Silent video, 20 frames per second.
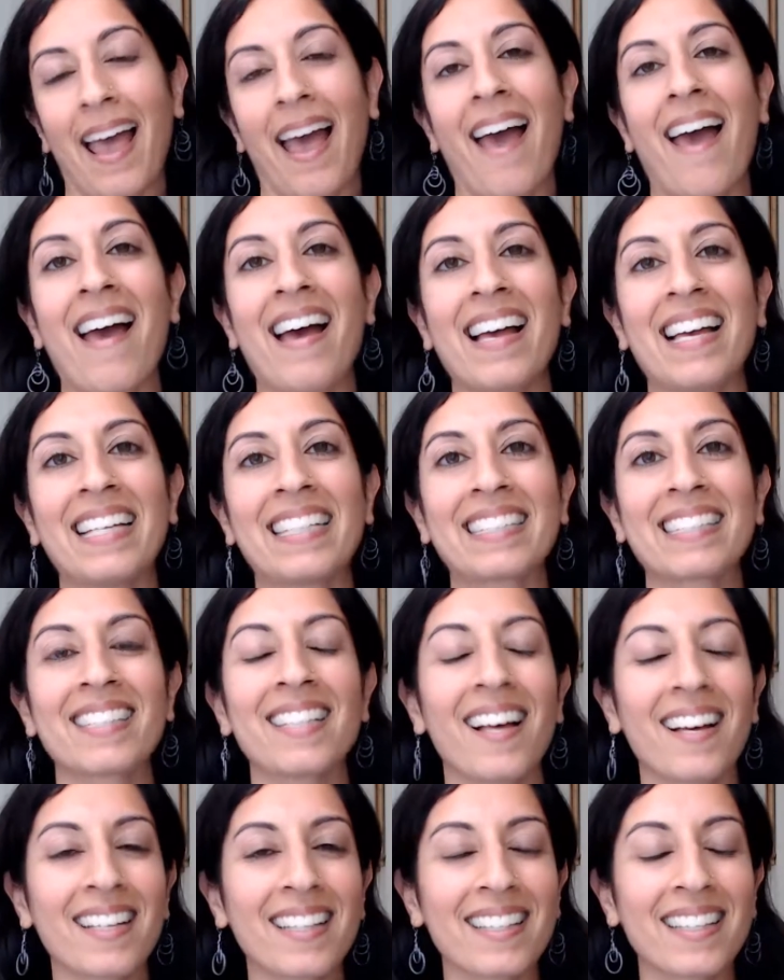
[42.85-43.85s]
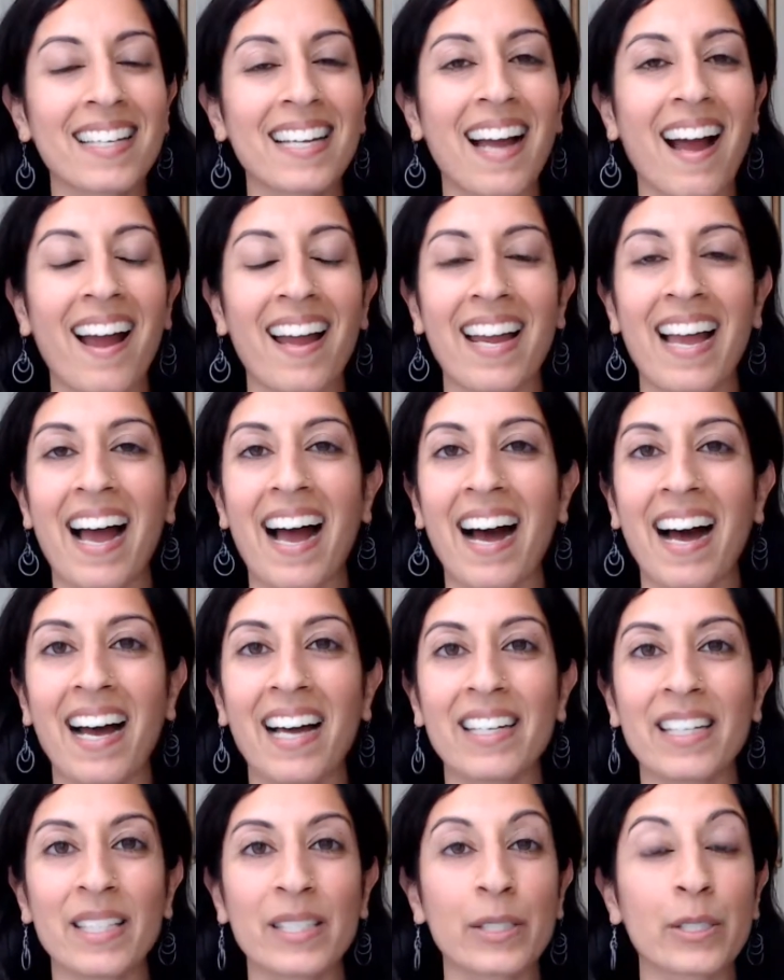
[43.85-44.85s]
And luckily, I
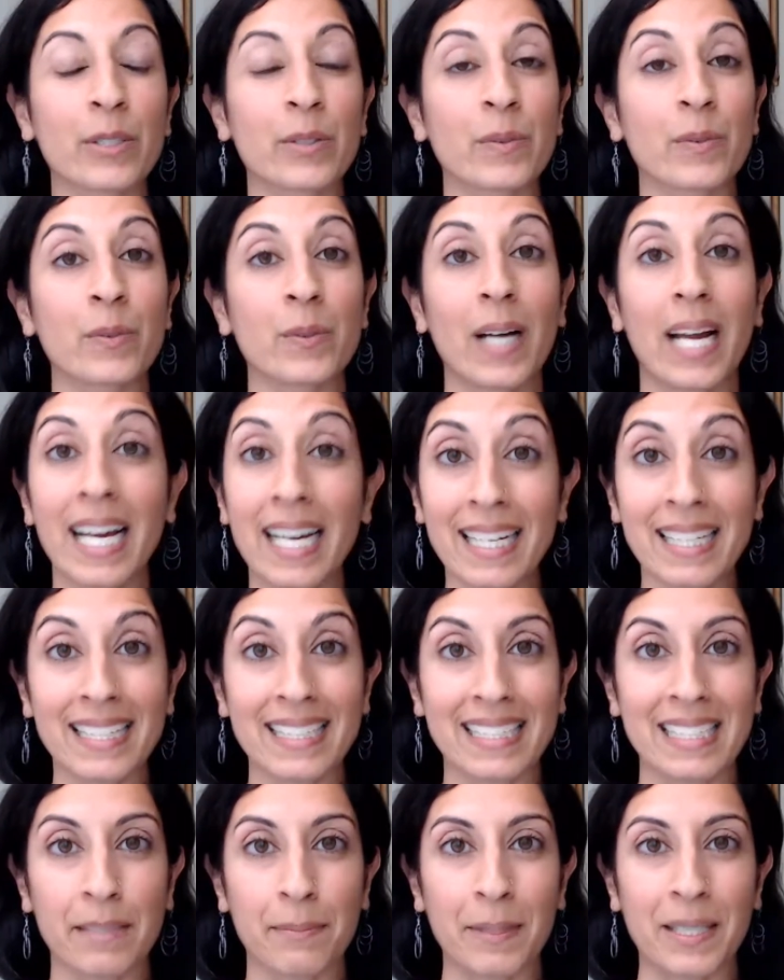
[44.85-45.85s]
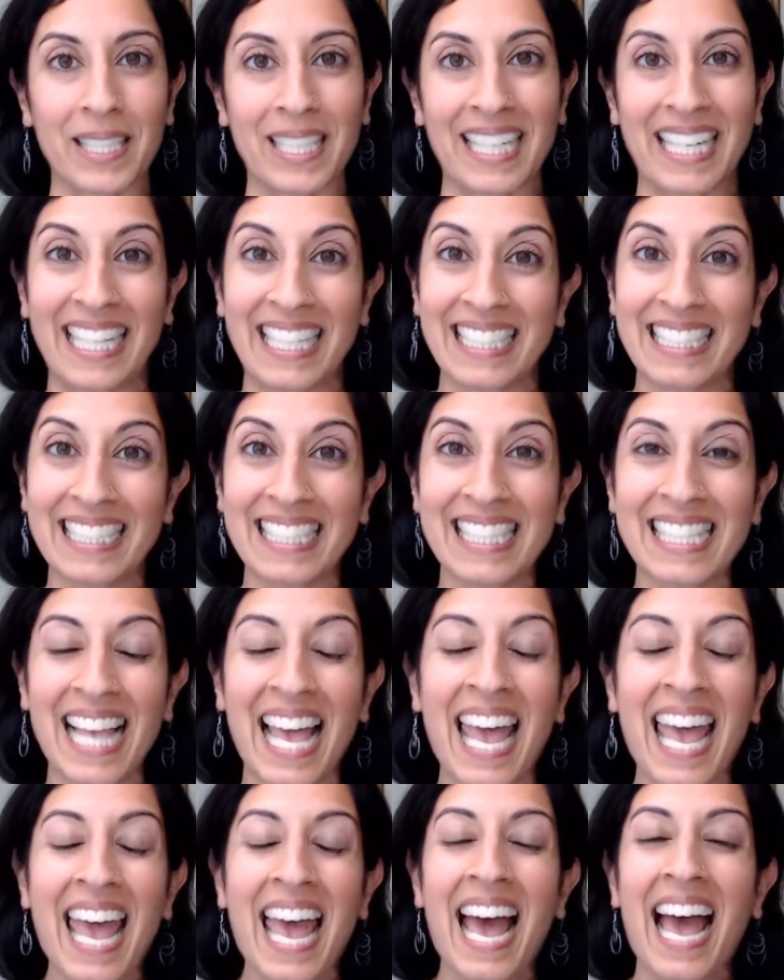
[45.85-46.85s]
had a great experience,
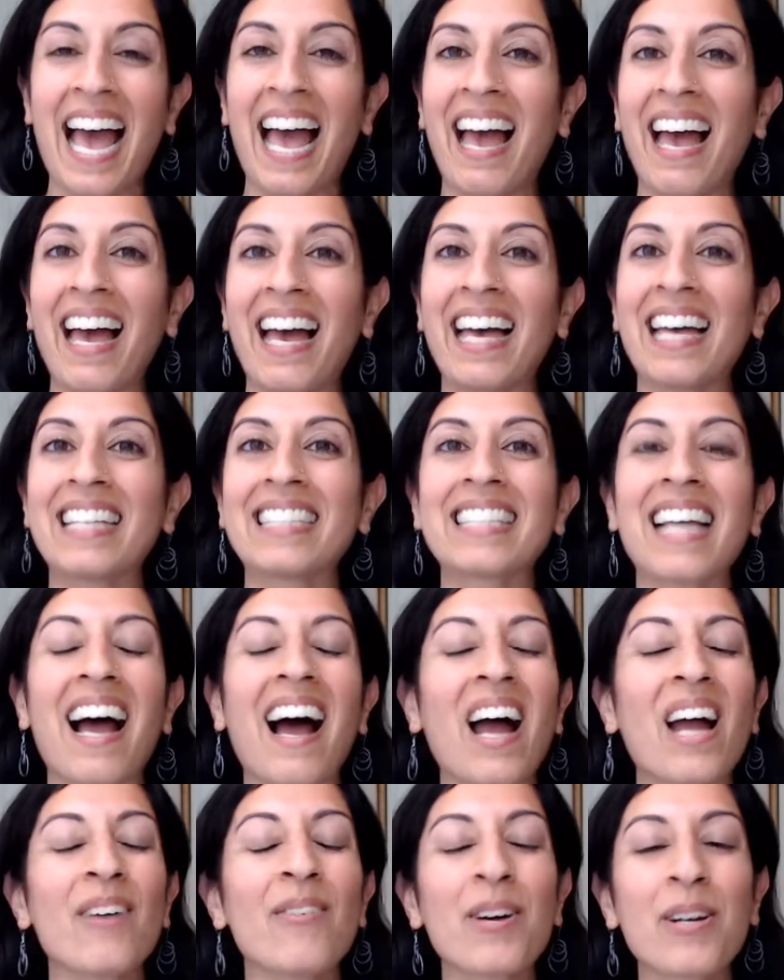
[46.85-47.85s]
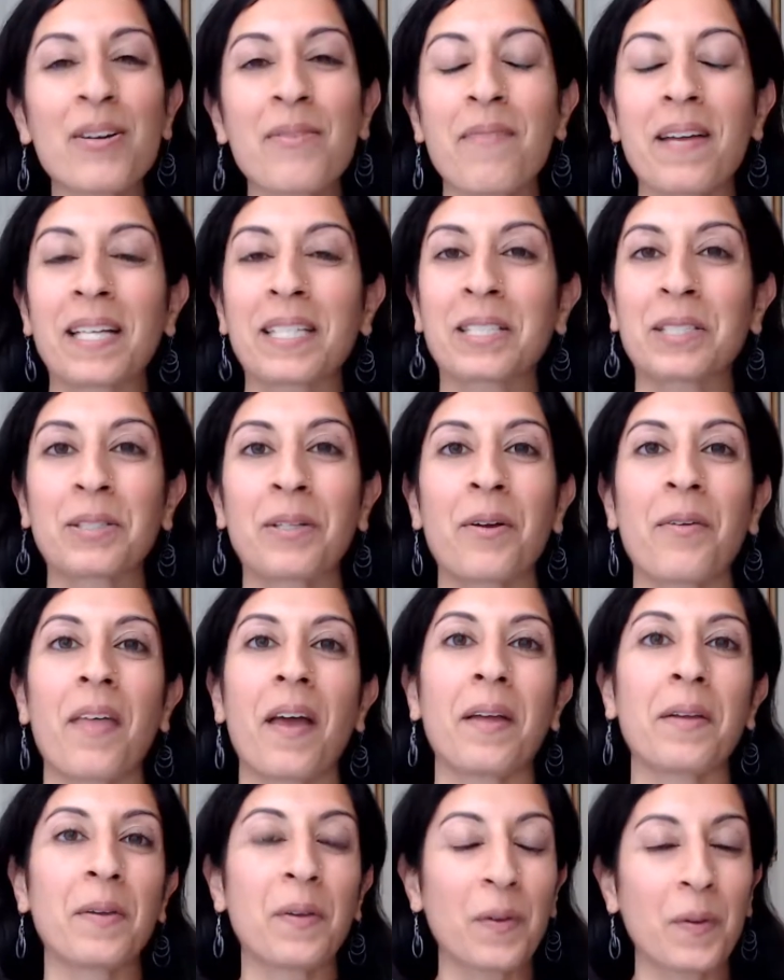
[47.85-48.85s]
and I want to make sure
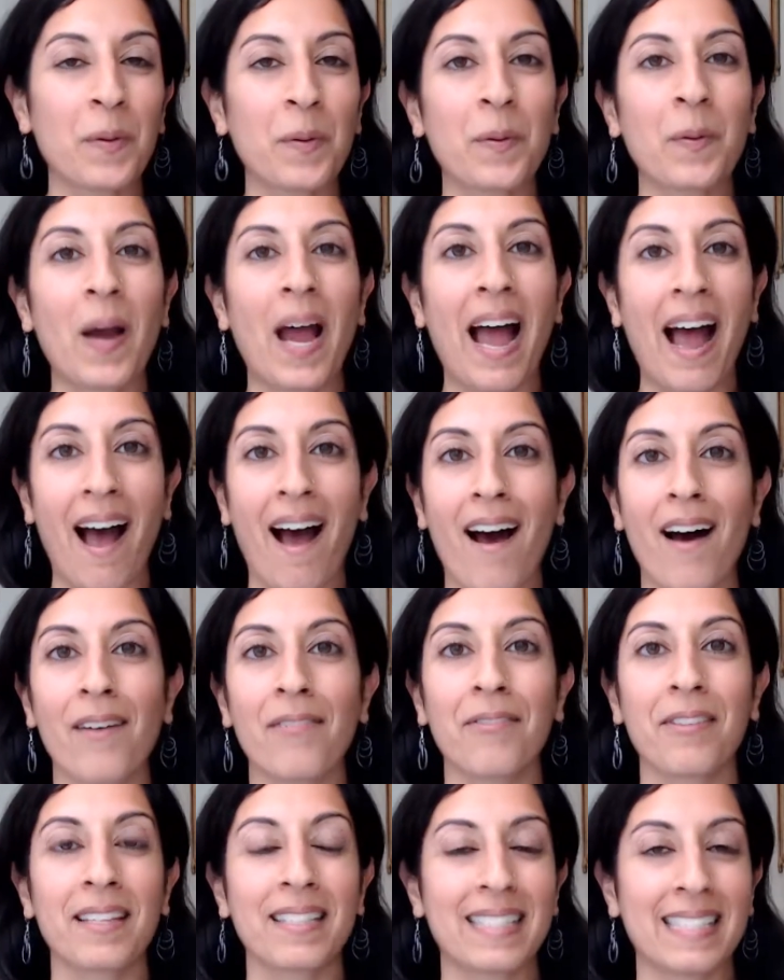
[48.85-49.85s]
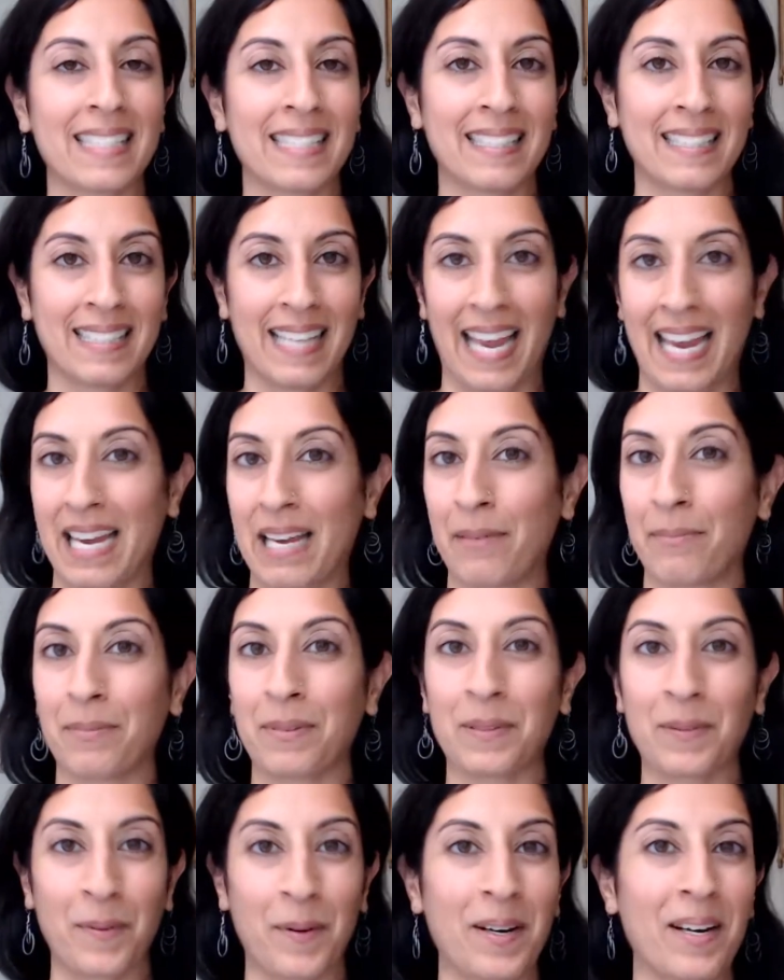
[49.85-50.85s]
that you have the same
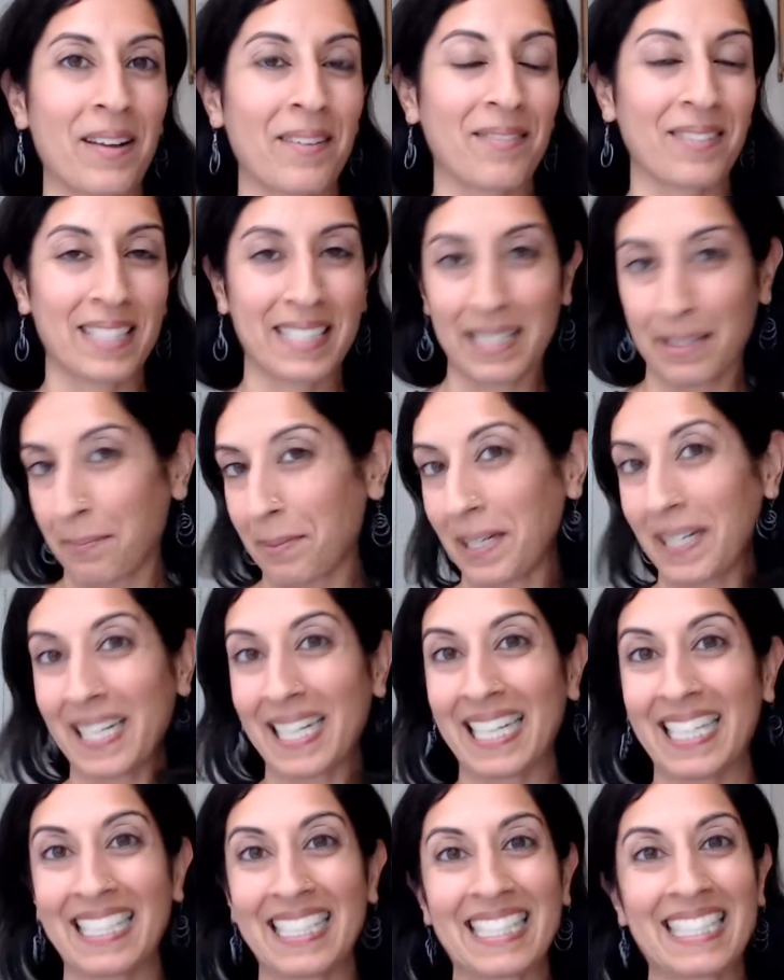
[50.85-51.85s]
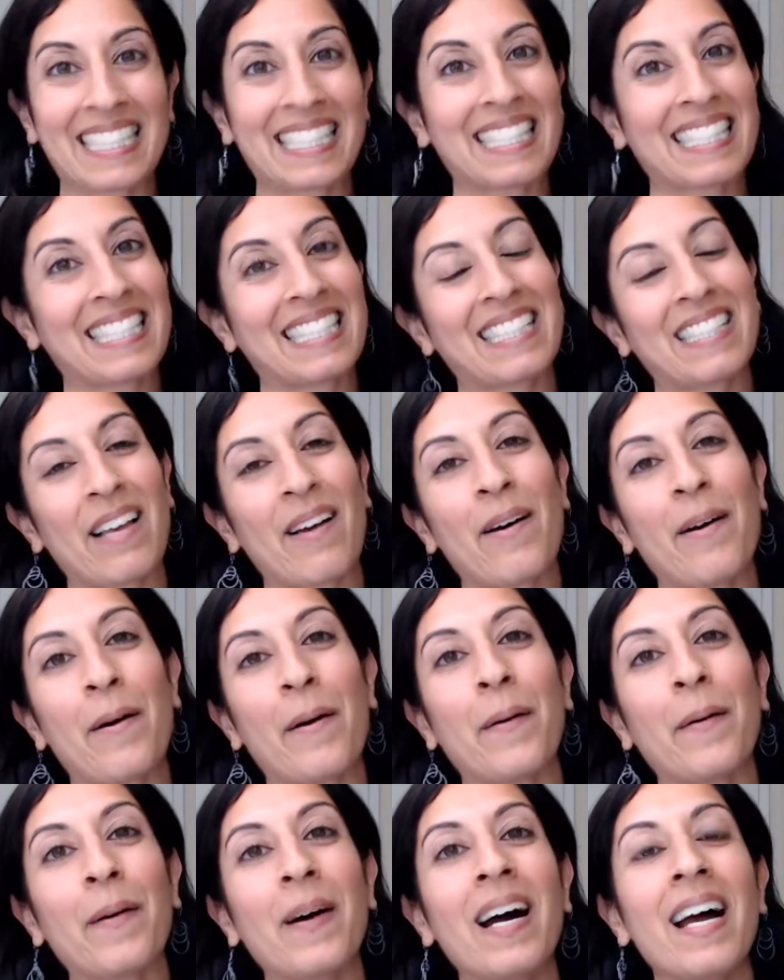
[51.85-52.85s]
sort of experience.
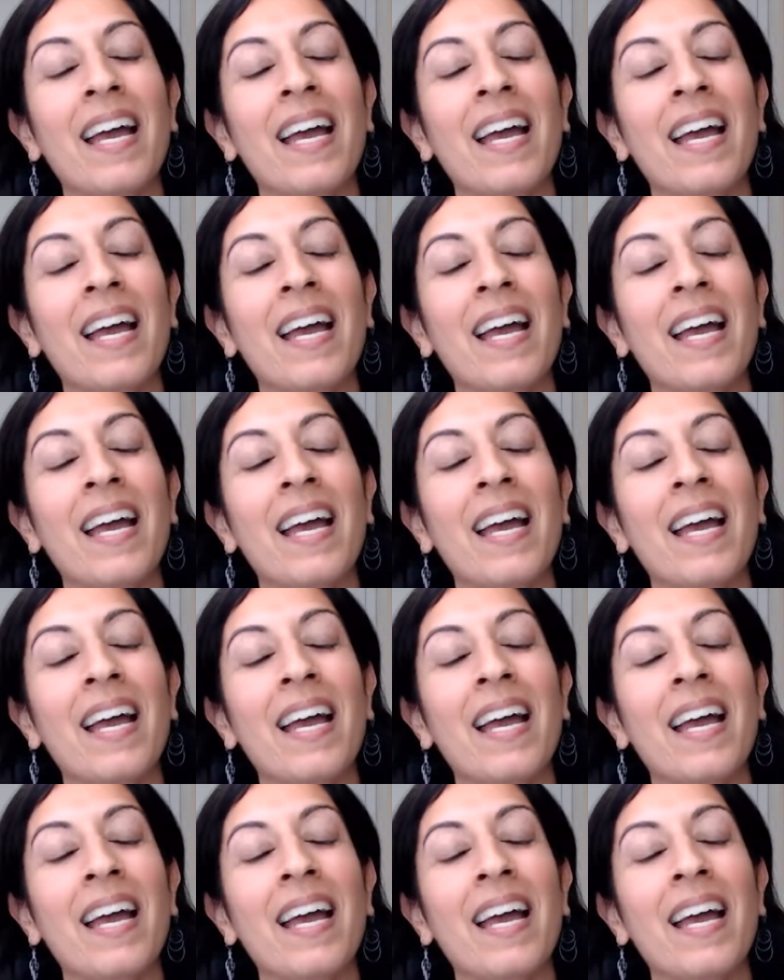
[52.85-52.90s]
So